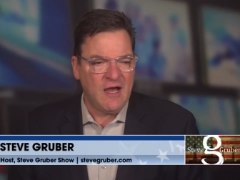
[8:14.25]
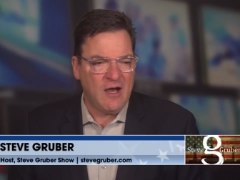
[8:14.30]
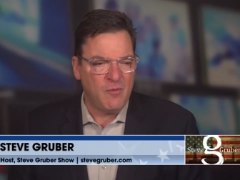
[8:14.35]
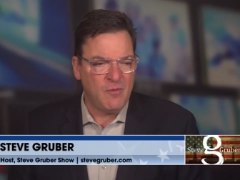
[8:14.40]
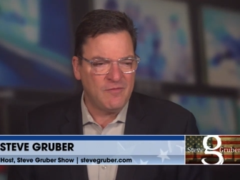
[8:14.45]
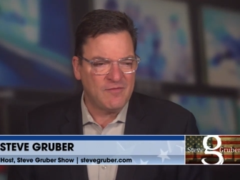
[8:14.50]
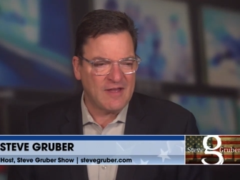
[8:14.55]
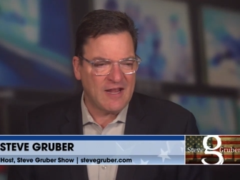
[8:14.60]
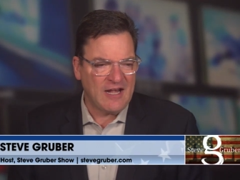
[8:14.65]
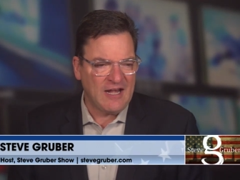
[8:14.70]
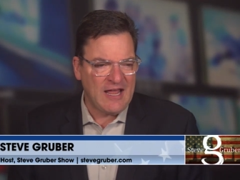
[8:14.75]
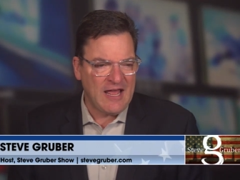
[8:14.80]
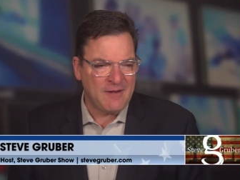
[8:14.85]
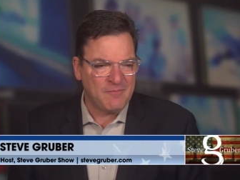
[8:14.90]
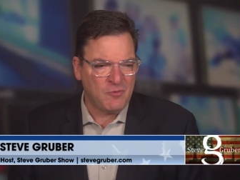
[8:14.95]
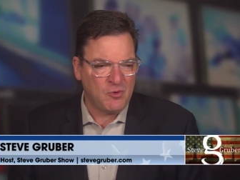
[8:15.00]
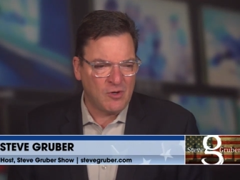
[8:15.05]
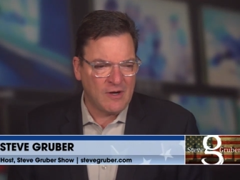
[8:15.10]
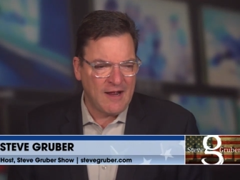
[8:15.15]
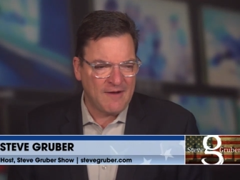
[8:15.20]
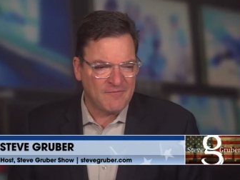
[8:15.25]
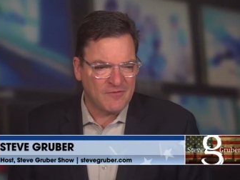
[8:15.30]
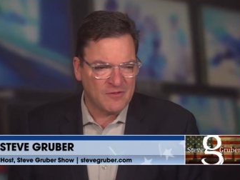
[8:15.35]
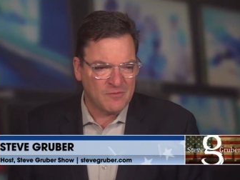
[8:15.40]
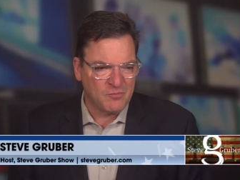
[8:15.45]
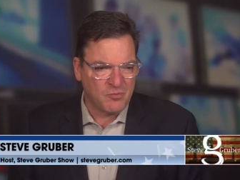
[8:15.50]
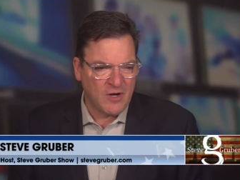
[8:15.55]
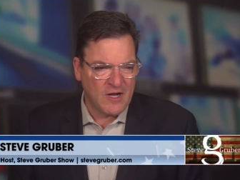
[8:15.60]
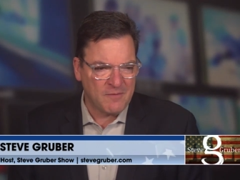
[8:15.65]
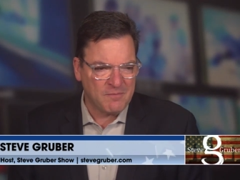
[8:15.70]
We've got a lot more after the
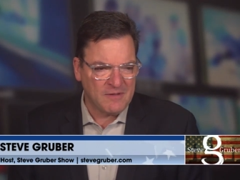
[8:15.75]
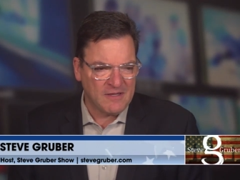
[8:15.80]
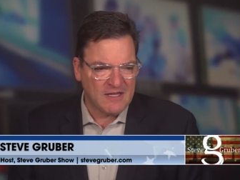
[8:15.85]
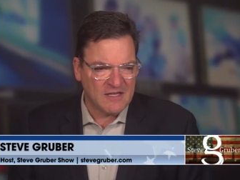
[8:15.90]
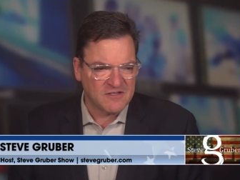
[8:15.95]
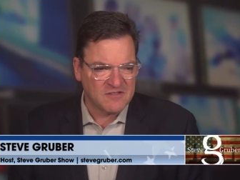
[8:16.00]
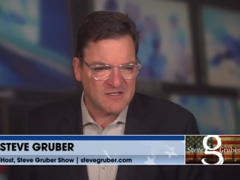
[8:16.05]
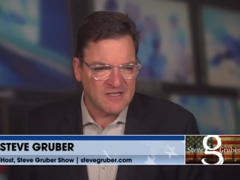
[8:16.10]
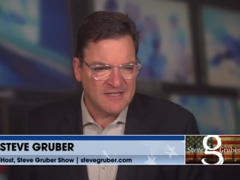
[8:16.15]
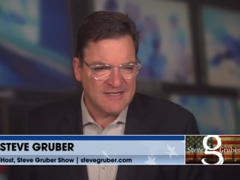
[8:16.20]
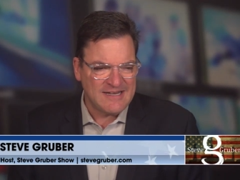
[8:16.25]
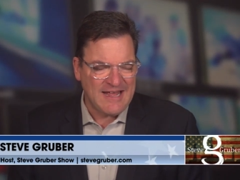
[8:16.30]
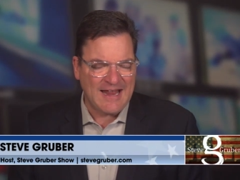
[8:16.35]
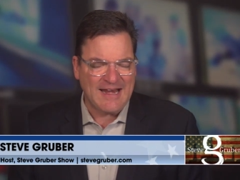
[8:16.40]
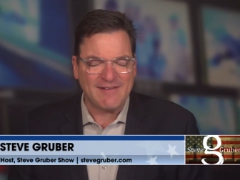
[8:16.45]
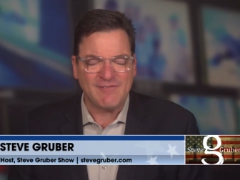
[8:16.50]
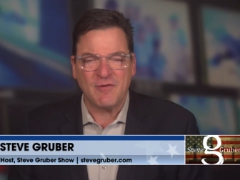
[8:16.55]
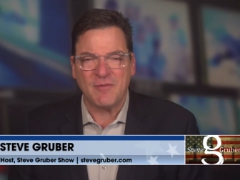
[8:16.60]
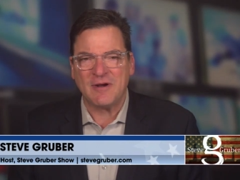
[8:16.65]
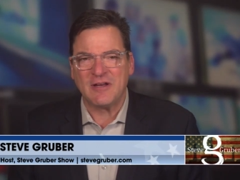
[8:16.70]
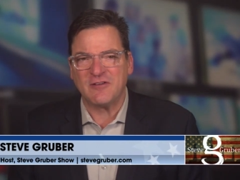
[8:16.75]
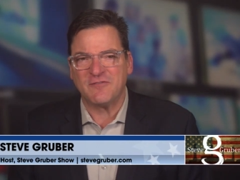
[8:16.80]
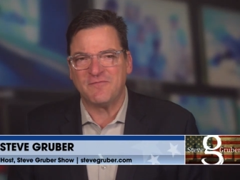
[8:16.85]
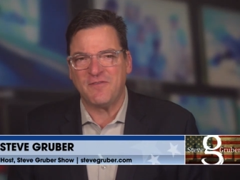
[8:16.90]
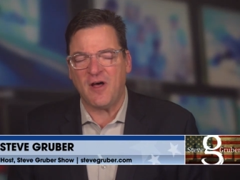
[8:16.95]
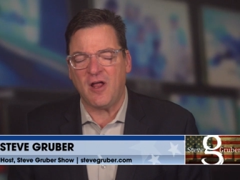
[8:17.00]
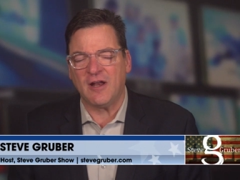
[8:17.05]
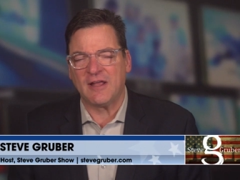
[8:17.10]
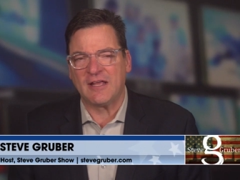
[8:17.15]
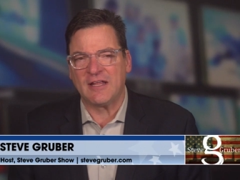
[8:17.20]
break because not everybody's
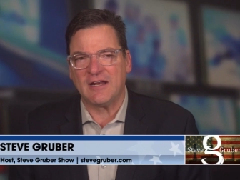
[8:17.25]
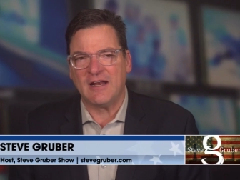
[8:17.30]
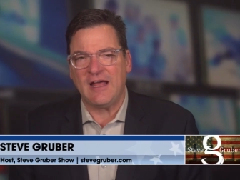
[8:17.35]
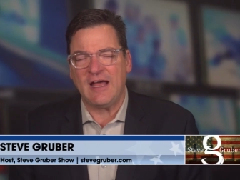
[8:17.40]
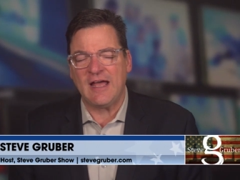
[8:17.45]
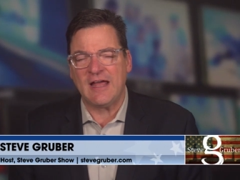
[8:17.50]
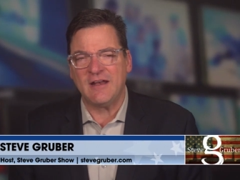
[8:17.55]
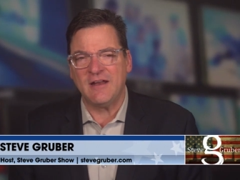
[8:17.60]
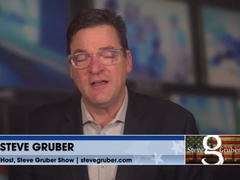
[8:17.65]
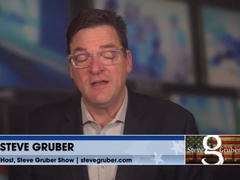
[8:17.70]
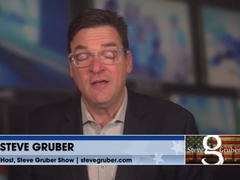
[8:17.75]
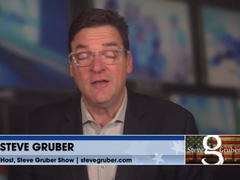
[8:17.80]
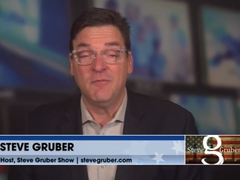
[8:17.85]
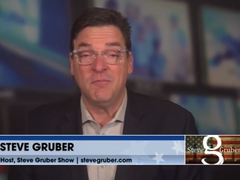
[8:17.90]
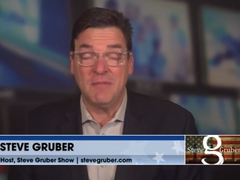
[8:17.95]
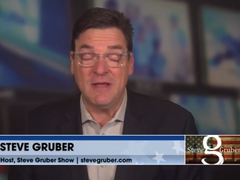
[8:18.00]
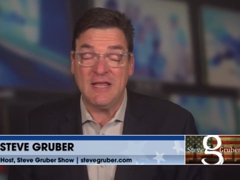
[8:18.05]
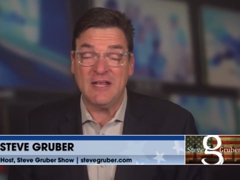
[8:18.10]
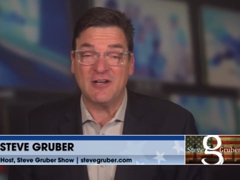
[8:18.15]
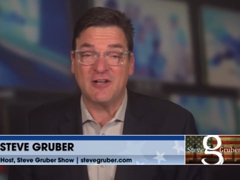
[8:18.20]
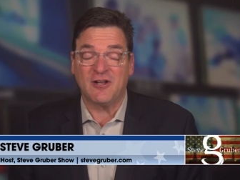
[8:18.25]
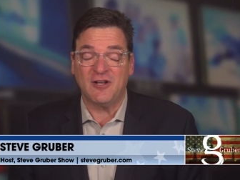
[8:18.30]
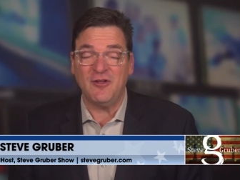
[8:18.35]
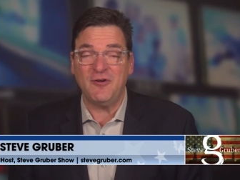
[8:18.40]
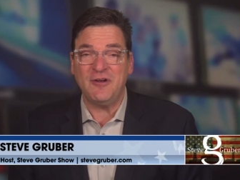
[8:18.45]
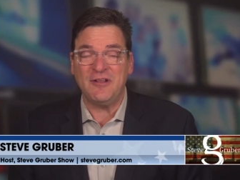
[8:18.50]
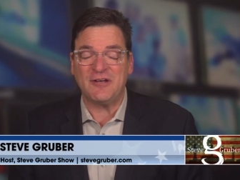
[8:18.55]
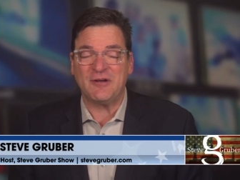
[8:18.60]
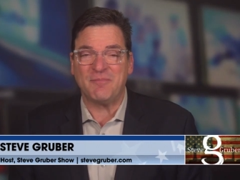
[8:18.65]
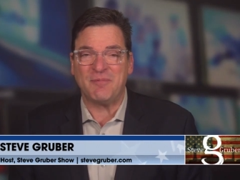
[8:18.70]
falling in line, me
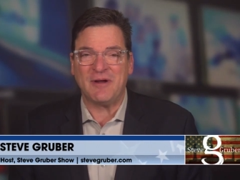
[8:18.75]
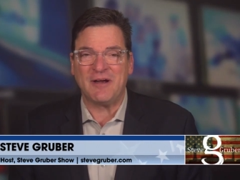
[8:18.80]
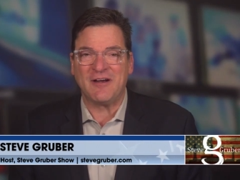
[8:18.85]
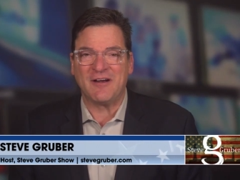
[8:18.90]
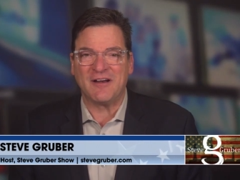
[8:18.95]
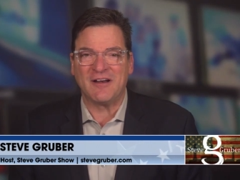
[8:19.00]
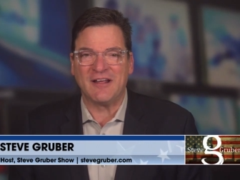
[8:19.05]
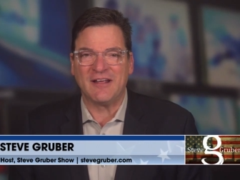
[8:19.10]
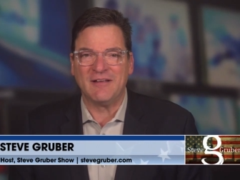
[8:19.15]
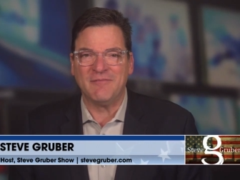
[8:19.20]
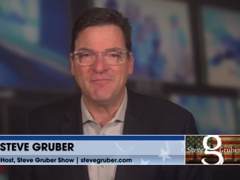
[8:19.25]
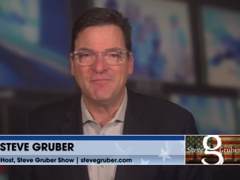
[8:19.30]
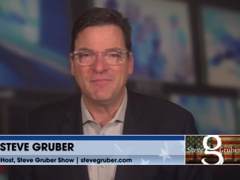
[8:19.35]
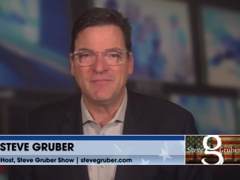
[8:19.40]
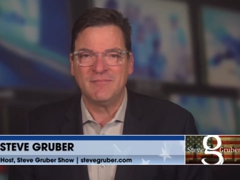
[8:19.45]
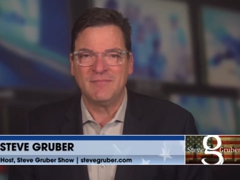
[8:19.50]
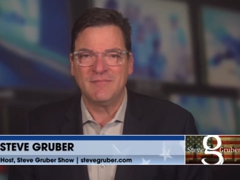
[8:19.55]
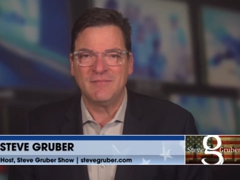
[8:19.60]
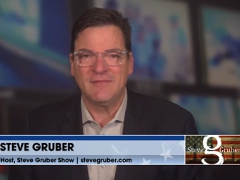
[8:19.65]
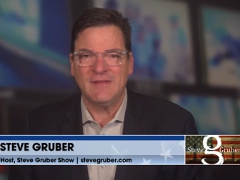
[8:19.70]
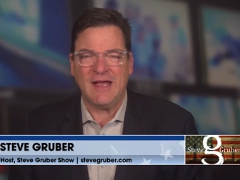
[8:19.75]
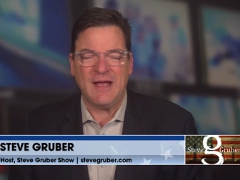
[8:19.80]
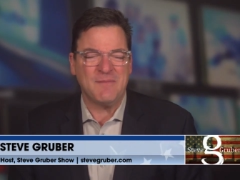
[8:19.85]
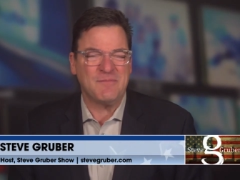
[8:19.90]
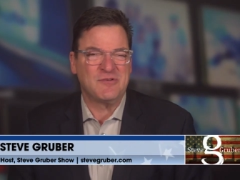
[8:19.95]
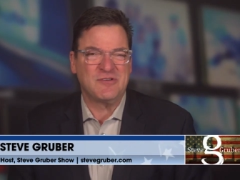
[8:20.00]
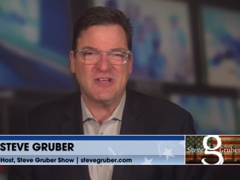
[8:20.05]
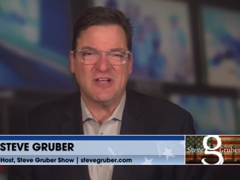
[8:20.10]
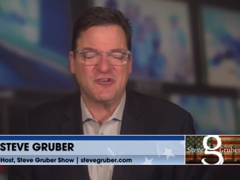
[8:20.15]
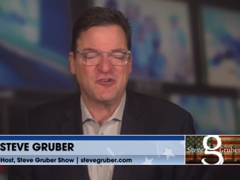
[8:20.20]
included, apparently. I'm
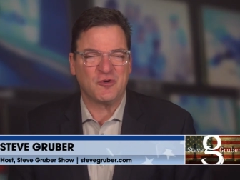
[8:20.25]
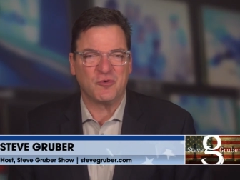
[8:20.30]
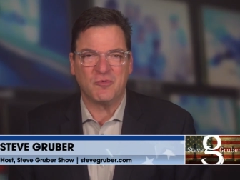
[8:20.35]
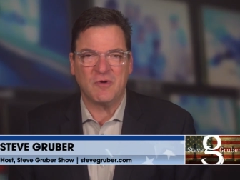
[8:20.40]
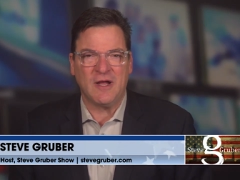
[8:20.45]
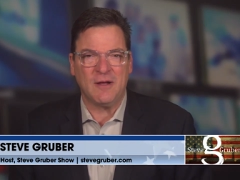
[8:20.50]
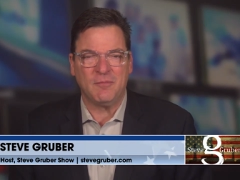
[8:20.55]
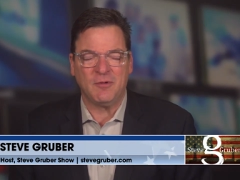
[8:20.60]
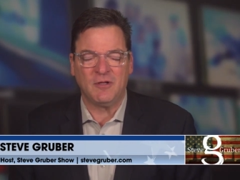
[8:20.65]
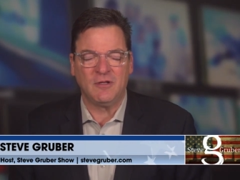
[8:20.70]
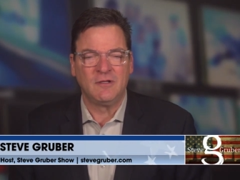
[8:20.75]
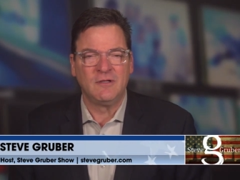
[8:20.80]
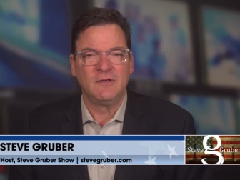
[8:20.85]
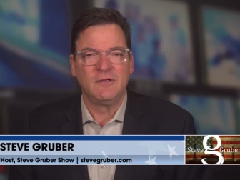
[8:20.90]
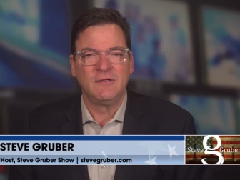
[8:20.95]
such a rebel.